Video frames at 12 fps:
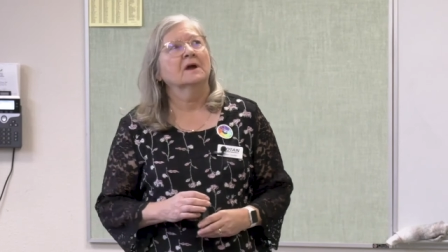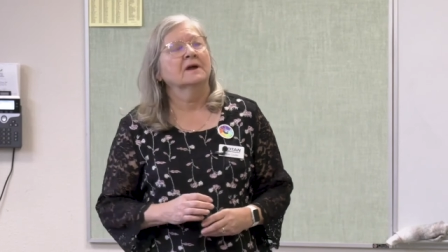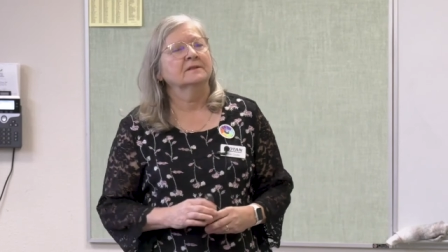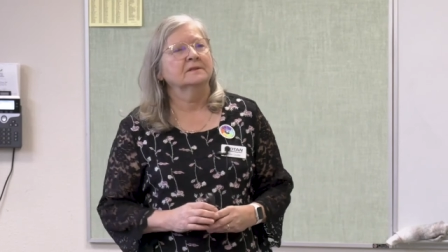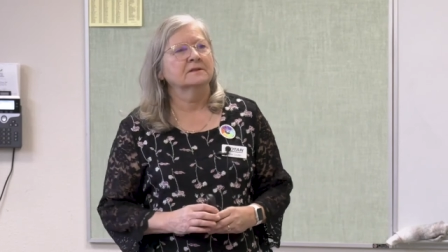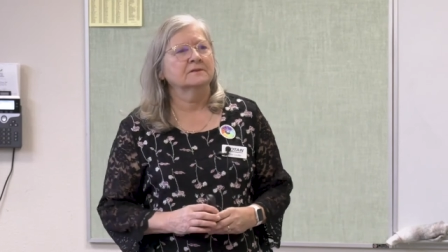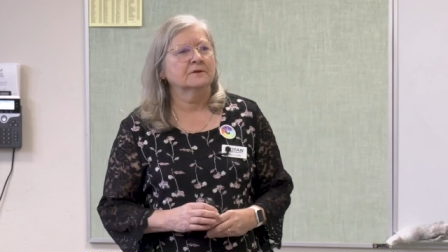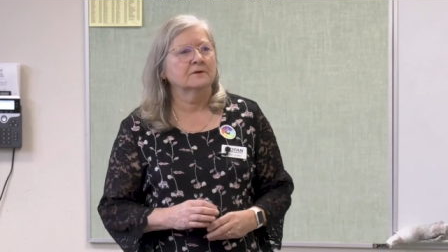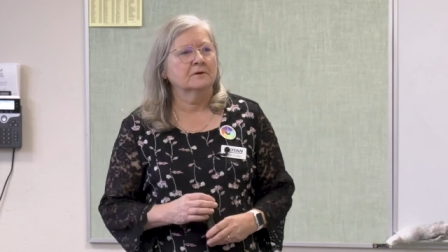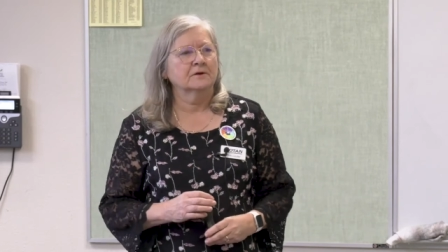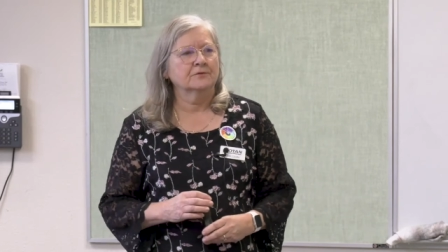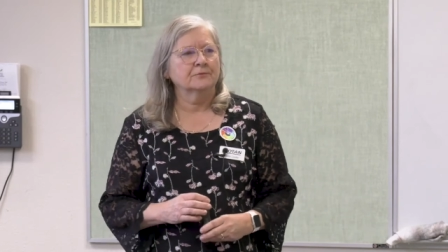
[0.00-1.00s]
I think
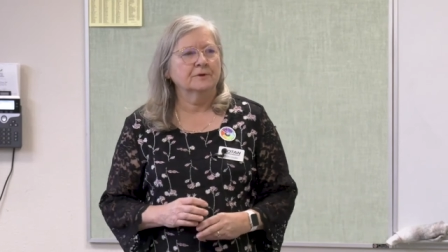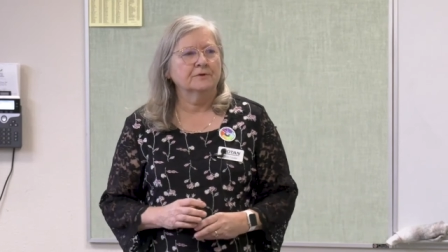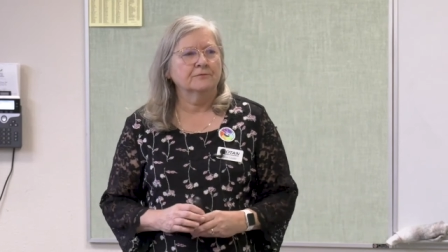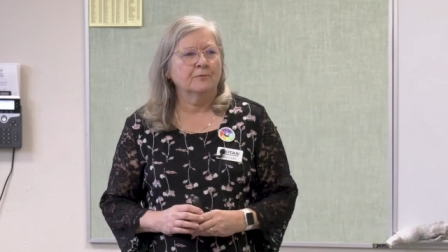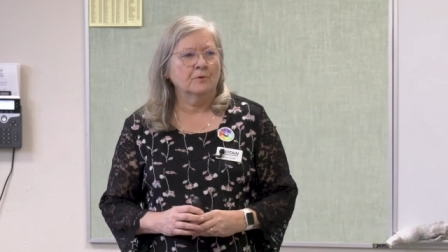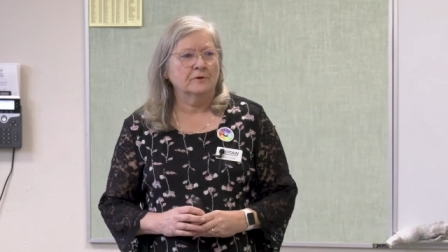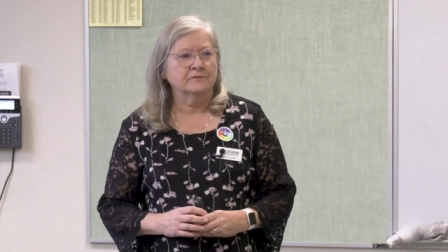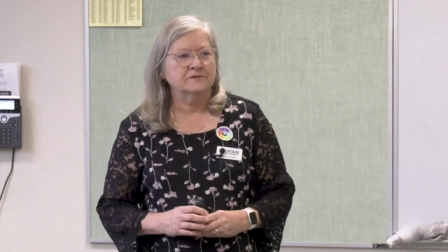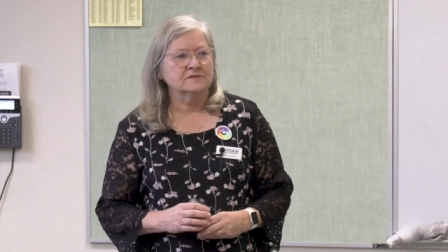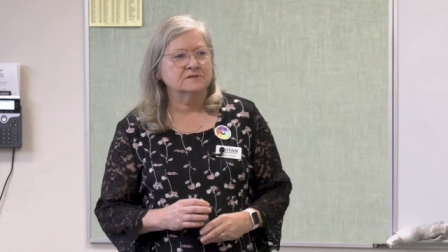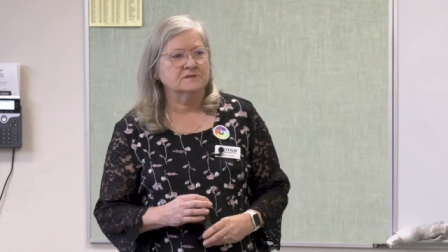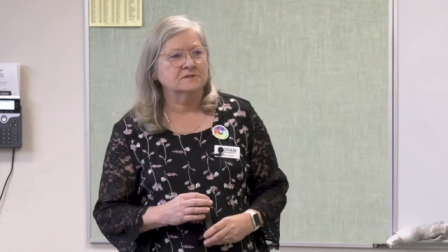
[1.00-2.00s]
there are three or four of
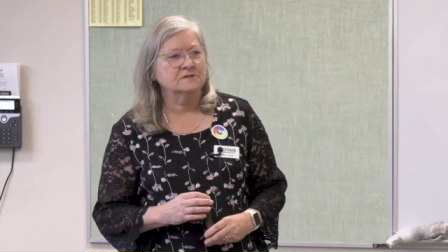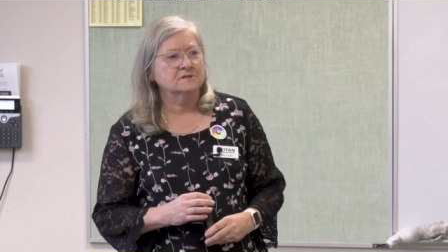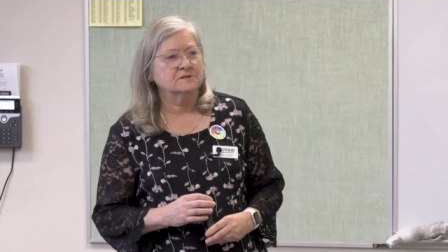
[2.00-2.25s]
us.